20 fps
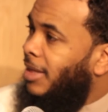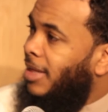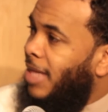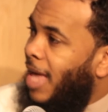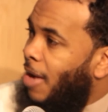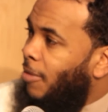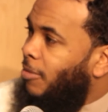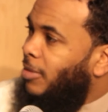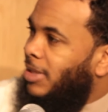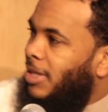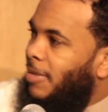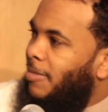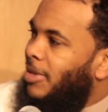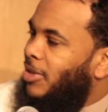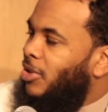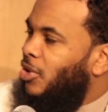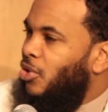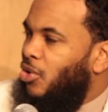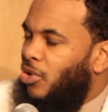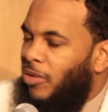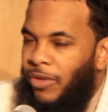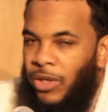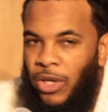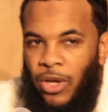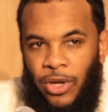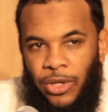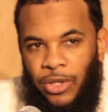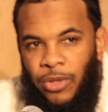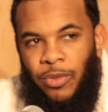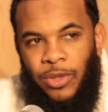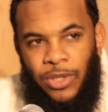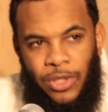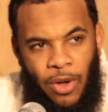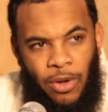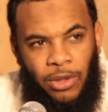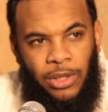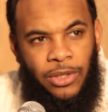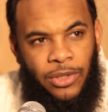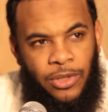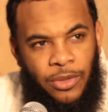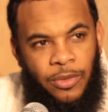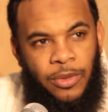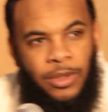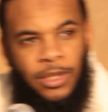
that was the messenger of Allah you were talking to.